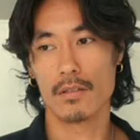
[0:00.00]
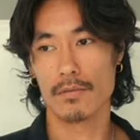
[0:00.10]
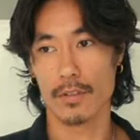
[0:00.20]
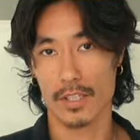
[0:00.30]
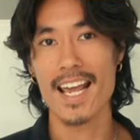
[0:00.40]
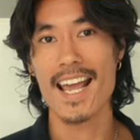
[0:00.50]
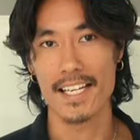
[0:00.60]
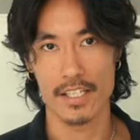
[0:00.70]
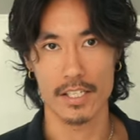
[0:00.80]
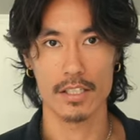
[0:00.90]
for
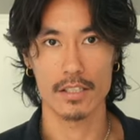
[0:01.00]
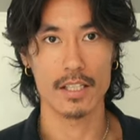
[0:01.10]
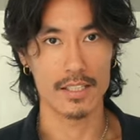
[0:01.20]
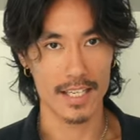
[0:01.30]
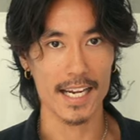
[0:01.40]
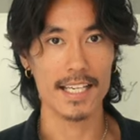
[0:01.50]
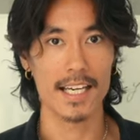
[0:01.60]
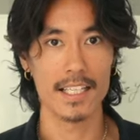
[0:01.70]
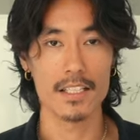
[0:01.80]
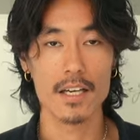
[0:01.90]
10 years, the
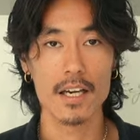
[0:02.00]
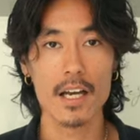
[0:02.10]
decade,